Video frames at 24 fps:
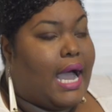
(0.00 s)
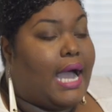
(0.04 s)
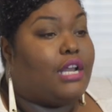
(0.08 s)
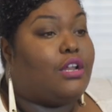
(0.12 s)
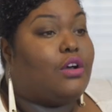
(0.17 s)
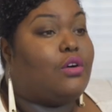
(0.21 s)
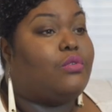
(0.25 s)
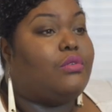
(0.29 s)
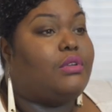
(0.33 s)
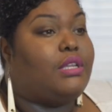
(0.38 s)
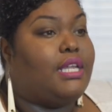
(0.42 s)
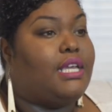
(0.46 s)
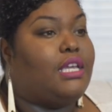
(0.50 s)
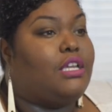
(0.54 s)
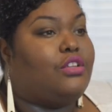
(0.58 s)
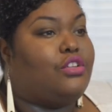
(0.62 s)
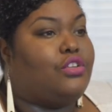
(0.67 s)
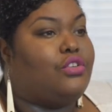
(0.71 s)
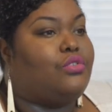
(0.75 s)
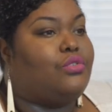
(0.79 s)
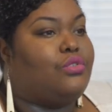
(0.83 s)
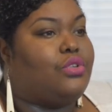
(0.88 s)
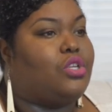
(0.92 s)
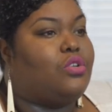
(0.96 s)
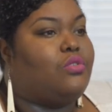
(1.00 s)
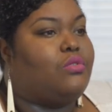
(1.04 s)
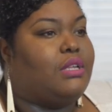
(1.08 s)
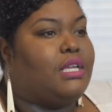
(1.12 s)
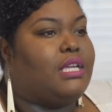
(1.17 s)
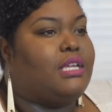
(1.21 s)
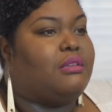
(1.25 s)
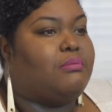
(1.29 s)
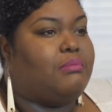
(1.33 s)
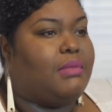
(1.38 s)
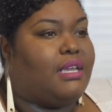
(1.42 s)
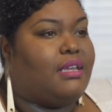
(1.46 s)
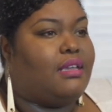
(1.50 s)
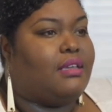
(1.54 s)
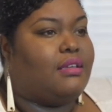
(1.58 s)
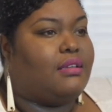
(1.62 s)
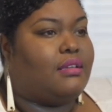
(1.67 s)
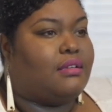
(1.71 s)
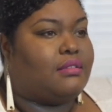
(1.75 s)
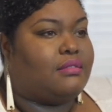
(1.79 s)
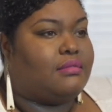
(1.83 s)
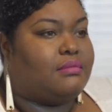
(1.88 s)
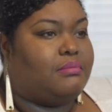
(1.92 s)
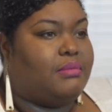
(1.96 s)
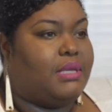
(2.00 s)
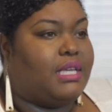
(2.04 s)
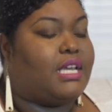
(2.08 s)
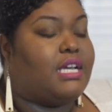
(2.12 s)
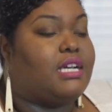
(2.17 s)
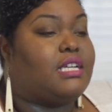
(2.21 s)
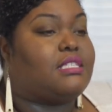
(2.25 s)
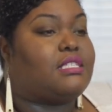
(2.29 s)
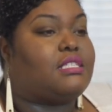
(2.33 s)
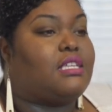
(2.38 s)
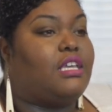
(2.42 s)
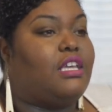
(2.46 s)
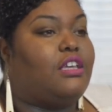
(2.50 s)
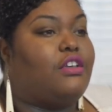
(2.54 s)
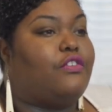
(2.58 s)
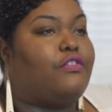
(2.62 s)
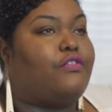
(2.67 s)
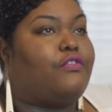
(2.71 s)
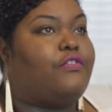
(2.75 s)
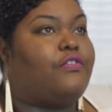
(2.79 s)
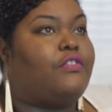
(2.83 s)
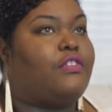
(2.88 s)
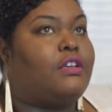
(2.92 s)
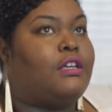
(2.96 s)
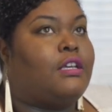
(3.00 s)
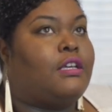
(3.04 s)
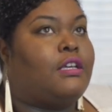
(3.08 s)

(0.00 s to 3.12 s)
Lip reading: I don't need you. You need me. Because if